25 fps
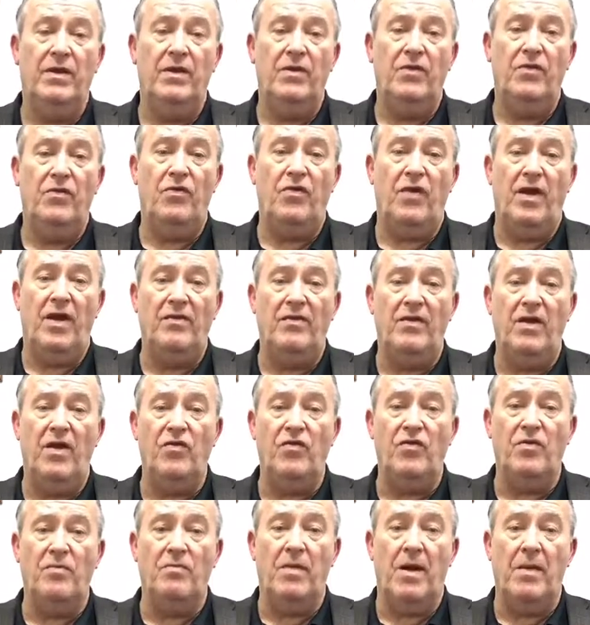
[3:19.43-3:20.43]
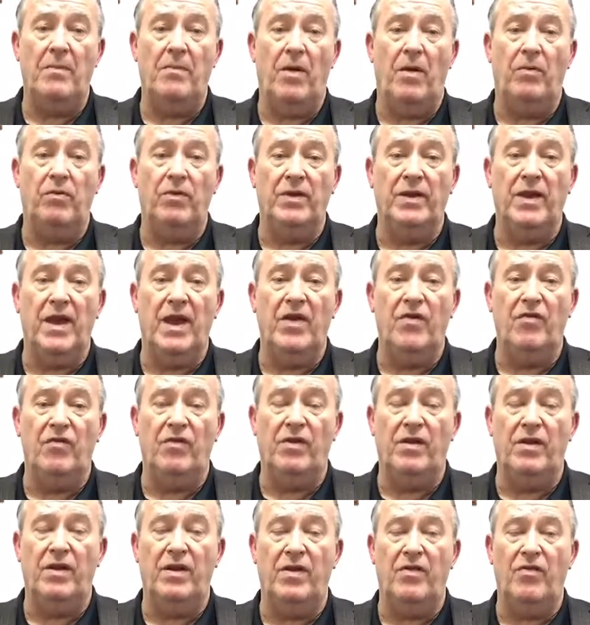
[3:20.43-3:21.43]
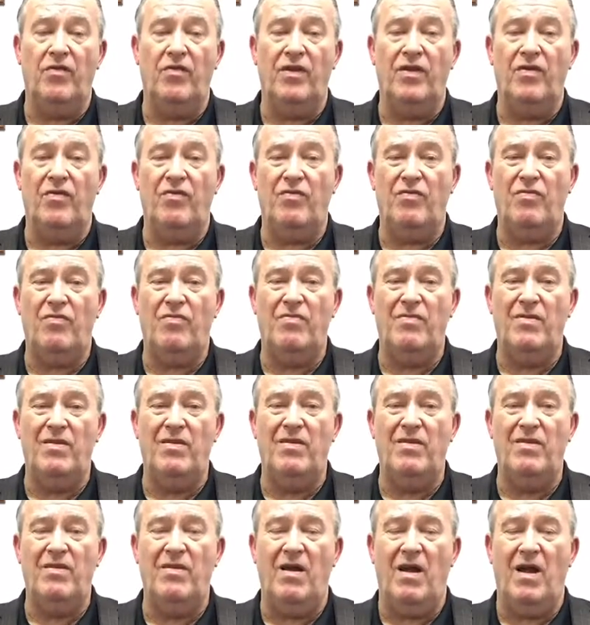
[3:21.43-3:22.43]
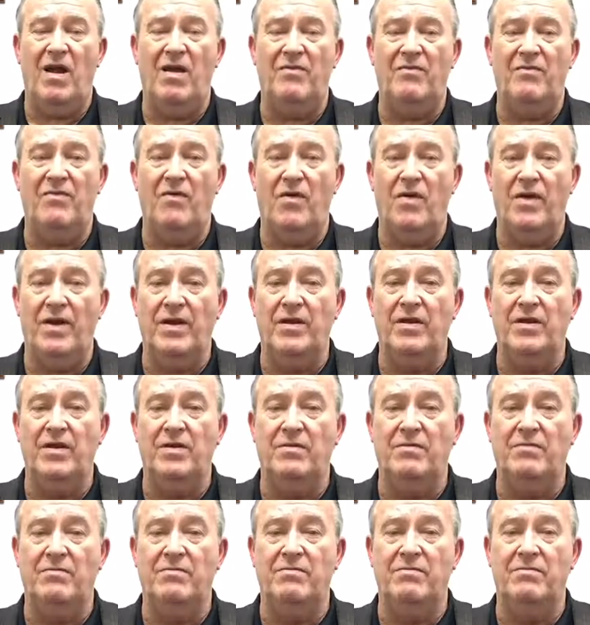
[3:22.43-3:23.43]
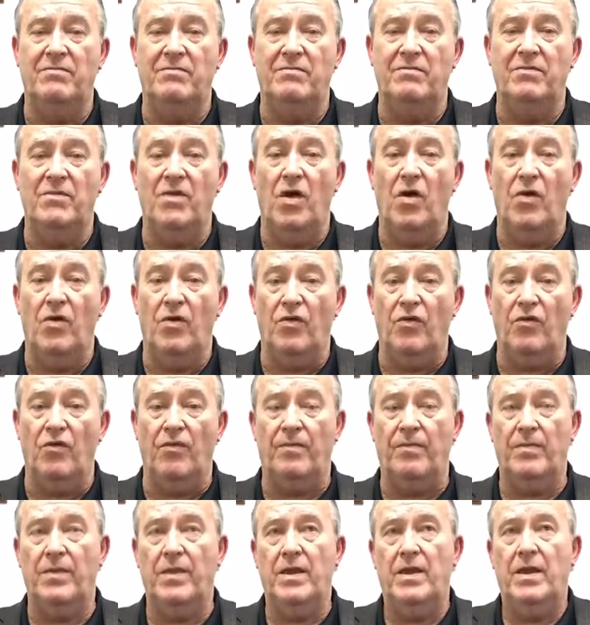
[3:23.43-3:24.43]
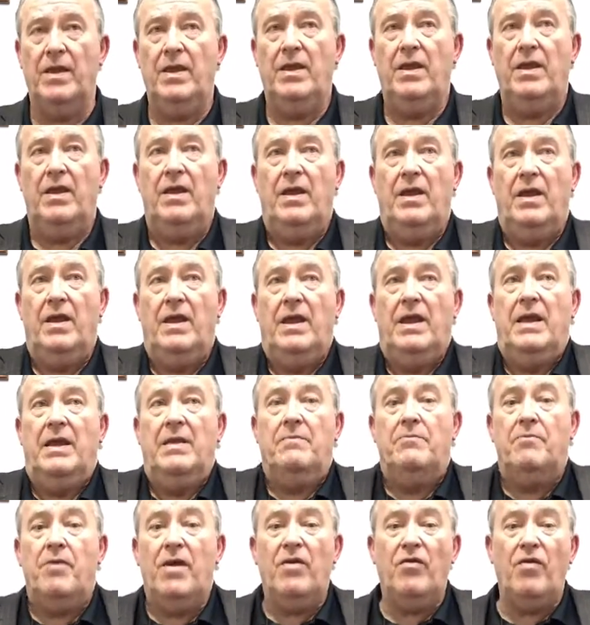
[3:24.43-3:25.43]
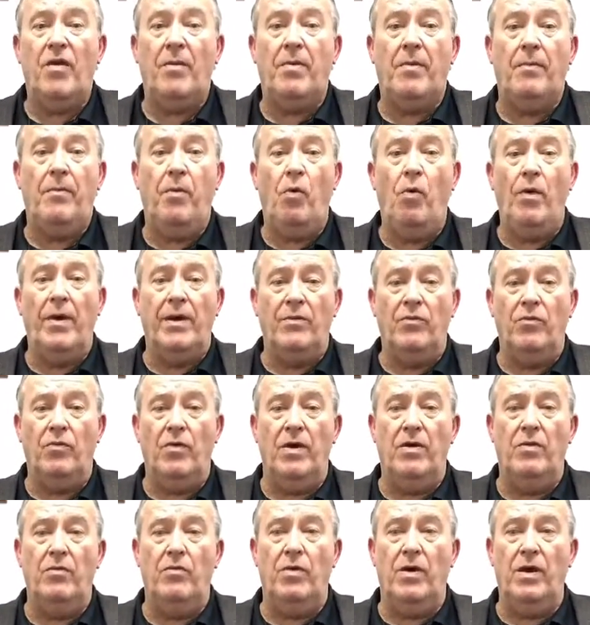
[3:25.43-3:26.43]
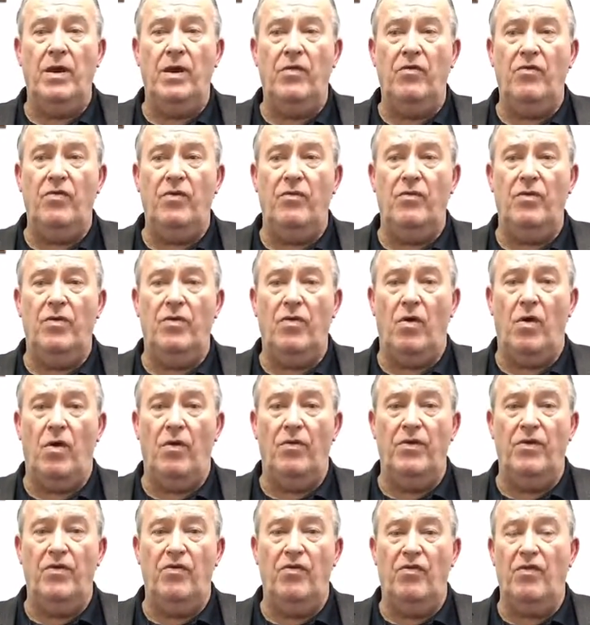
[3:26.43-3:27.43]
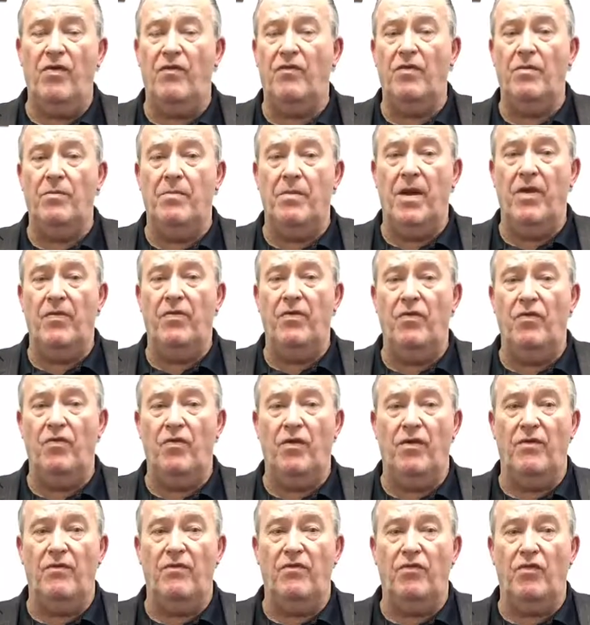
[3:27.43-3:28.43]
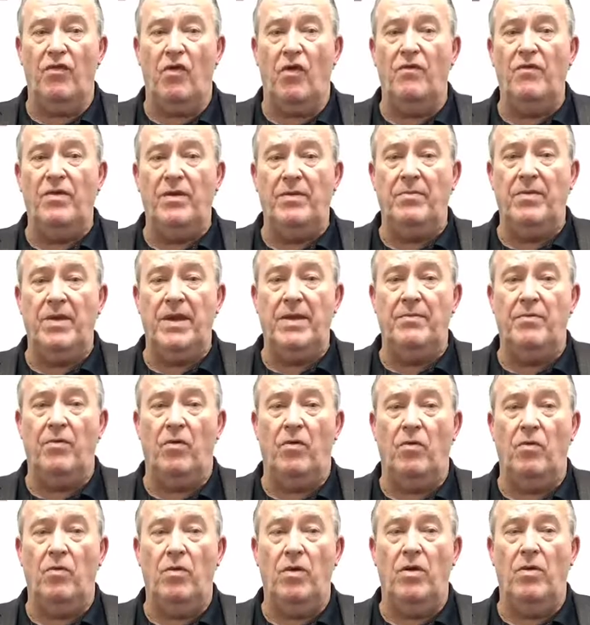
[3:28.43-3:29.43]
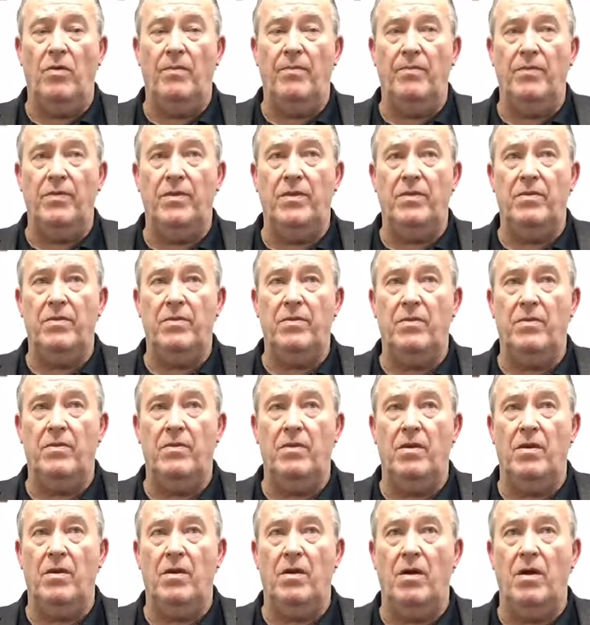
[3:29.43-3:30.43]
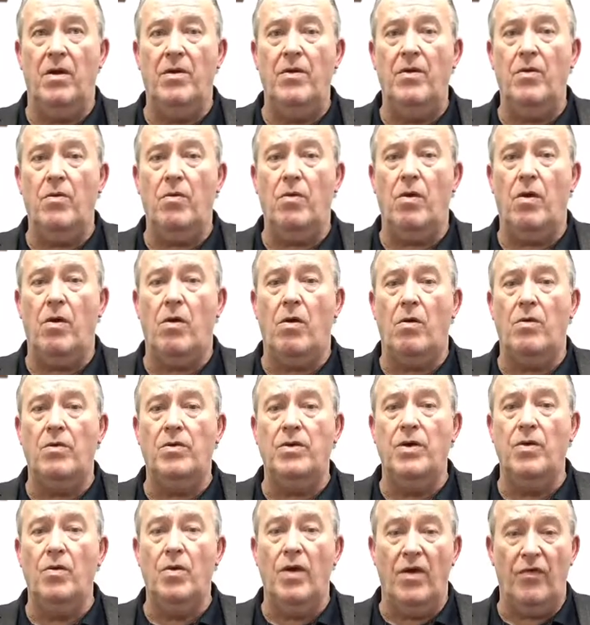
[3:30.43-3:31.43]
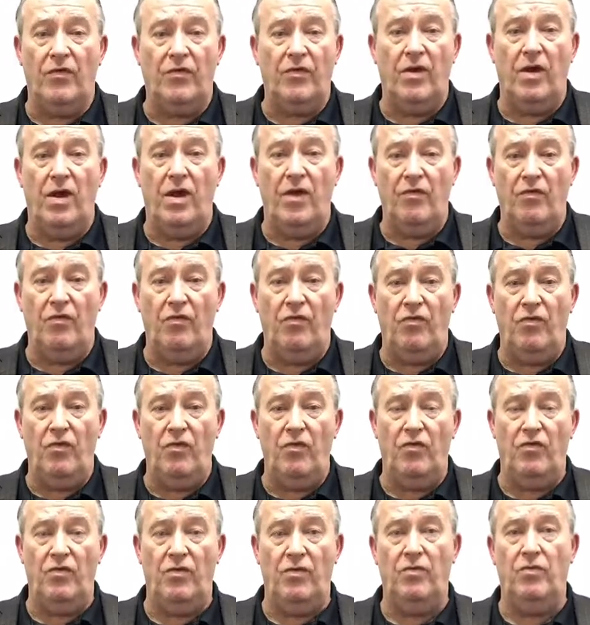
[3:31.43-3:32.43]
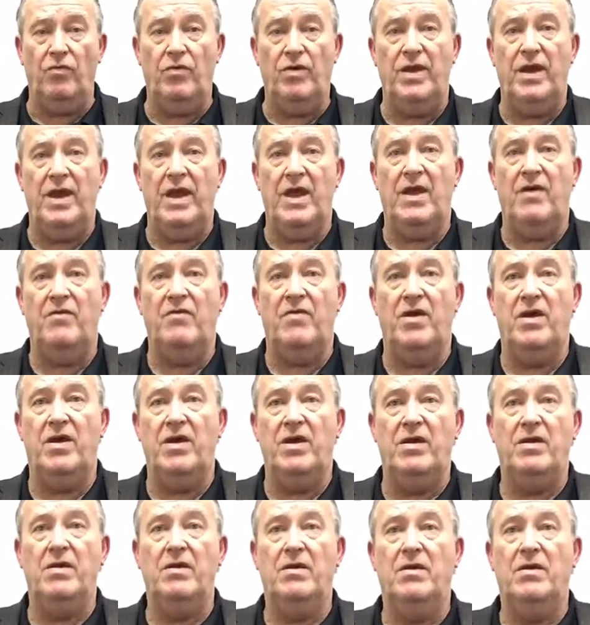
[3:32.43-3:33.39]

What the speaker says: citation by publication, and it's not very good notice. Brings up a point. What is it with all these different methods of serving people? Well, under our U.S. Constitution, we have a